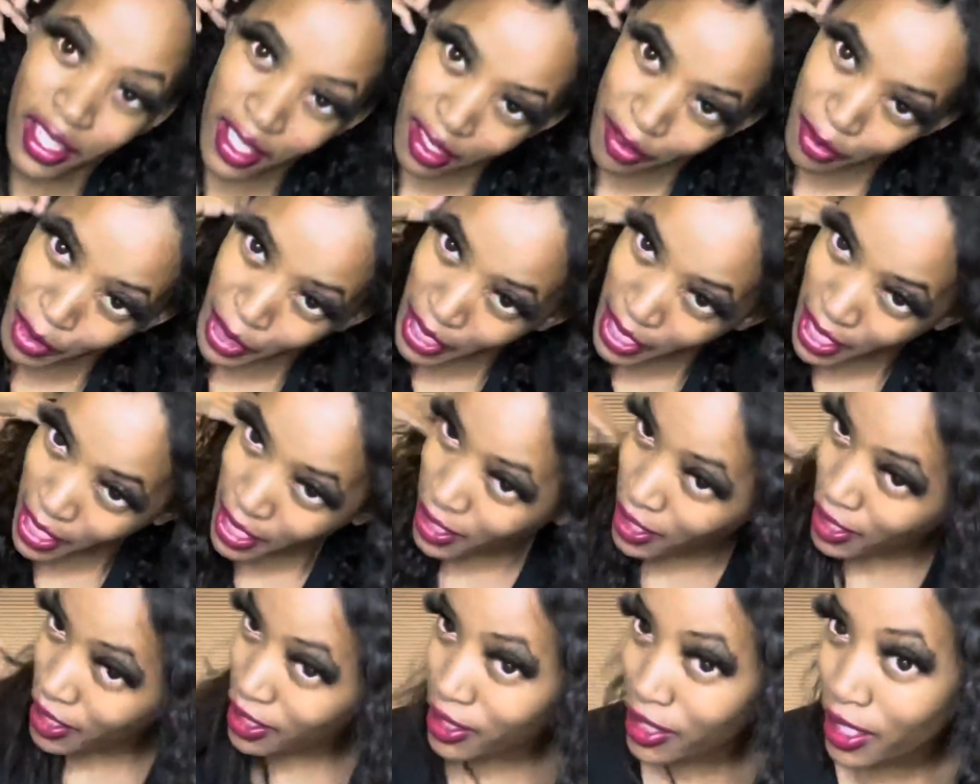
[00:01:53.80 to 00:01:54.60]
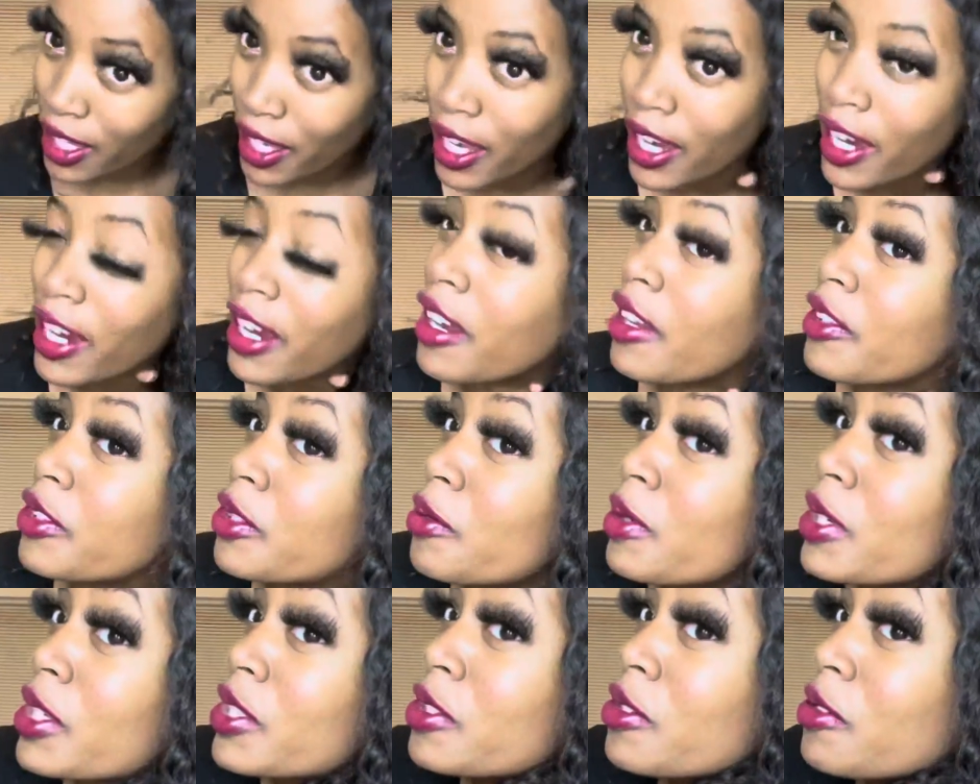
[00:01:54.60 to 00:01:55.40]
wait, I gotta get the hair out the
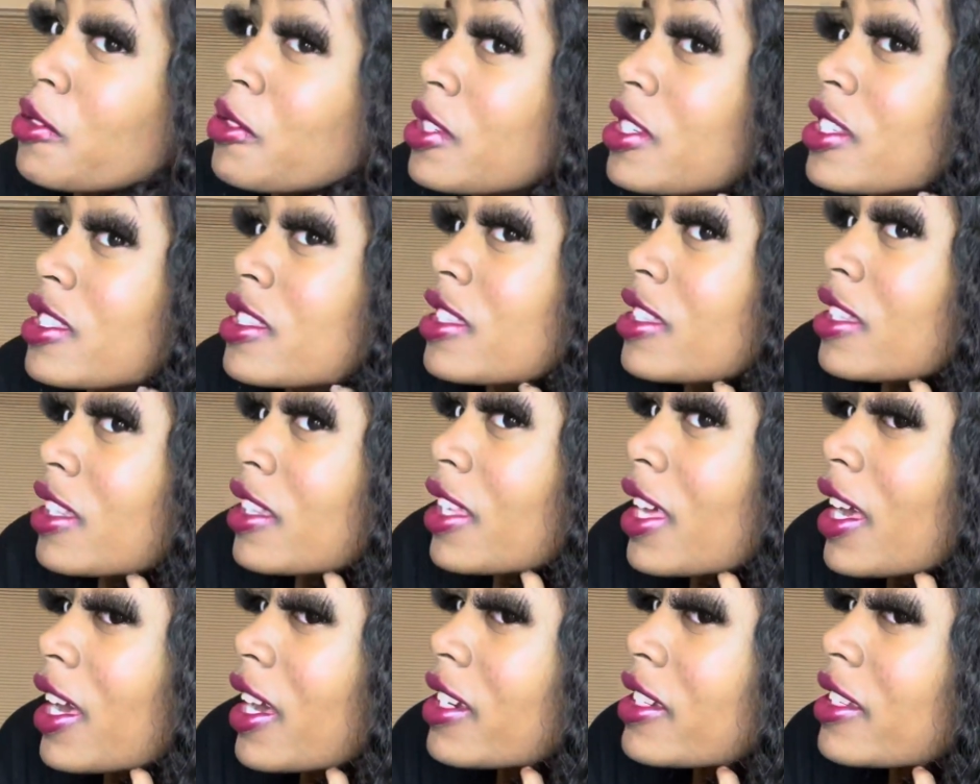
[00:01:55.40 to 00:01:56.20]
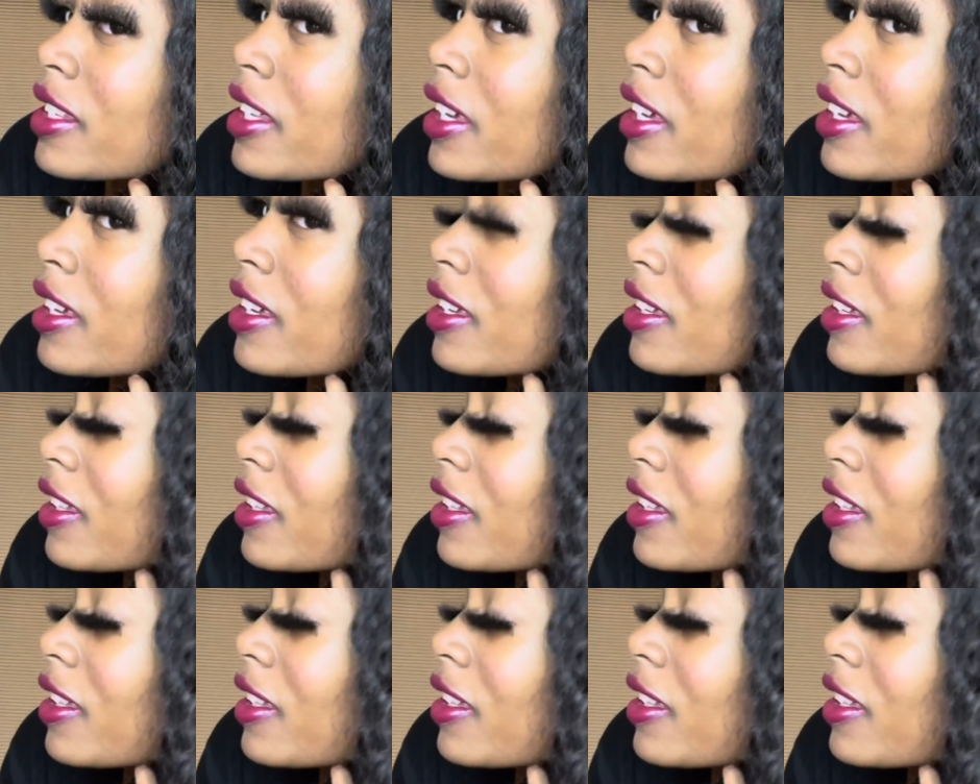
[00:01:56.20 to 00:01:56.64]
way so you can just see the lash. Like,